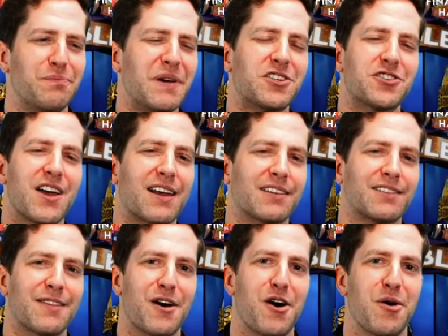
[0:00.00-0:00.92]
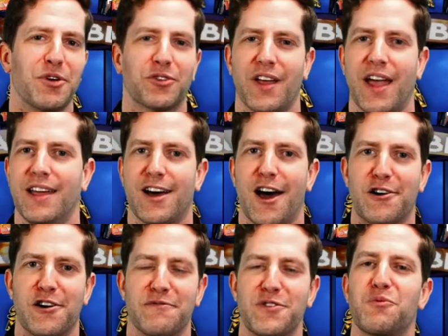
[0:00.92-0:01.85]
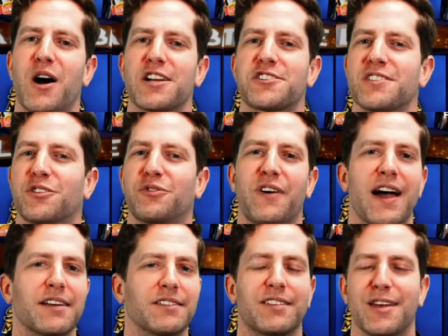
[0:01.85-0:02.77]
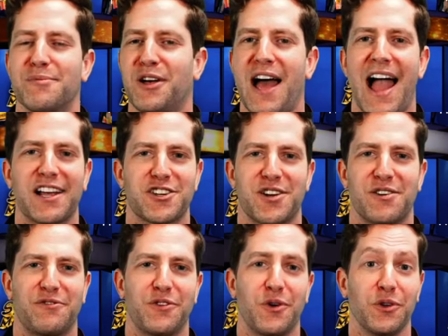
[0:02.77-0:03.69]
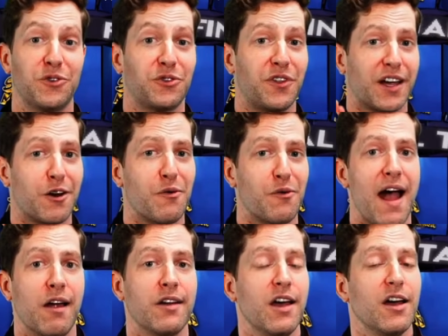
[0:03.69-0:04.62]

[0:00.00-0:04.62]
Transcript: Big shout out to the almost 800 of you watching this final table action unfold. Stick around.